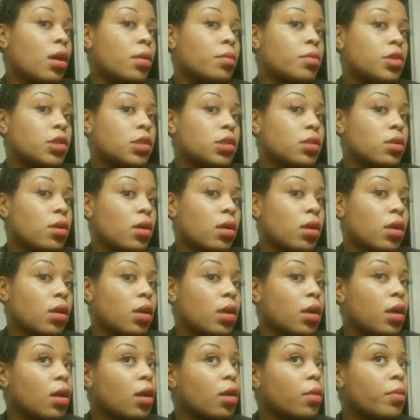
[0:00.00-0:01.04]
I'm just going
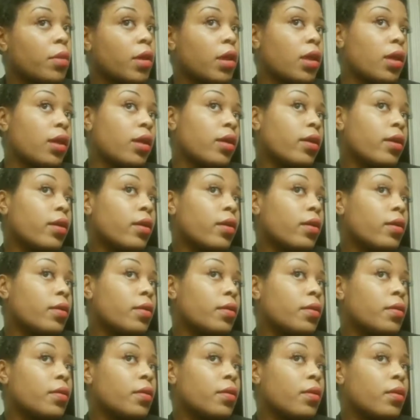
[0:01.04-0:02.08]
to come here,
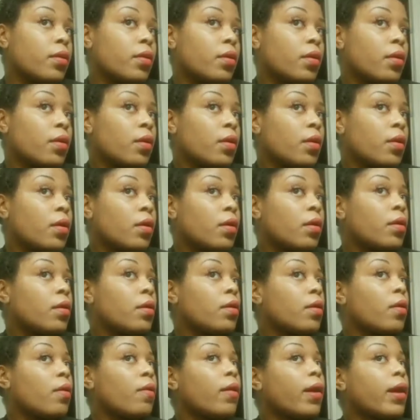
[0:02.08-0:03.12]

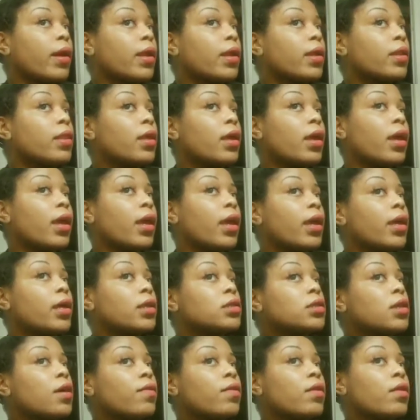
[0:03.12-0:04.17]
right at the
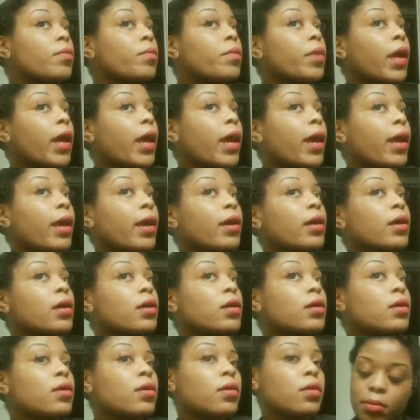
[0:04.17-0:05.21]
edge of the back.
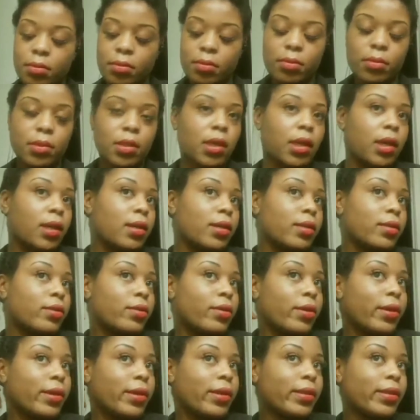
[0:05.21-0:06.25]
I kind
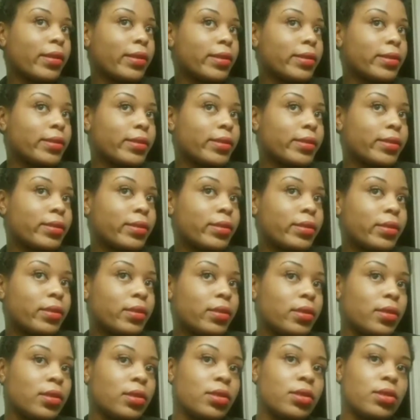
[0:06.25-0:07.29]
of threaded this
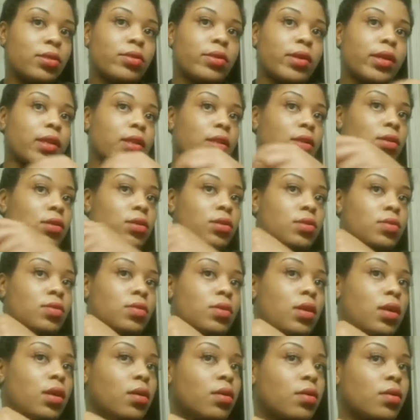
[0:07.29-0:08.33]
thread a little
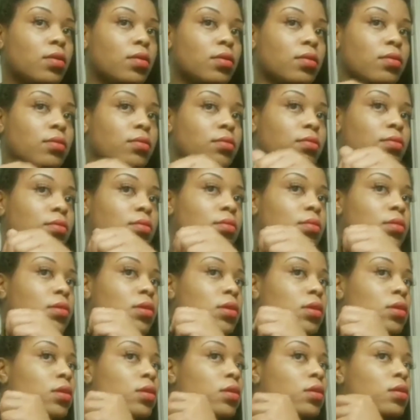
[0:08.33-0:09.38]
too long.
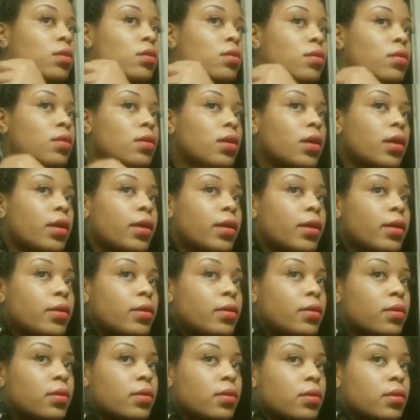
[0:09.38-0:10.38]
Okay,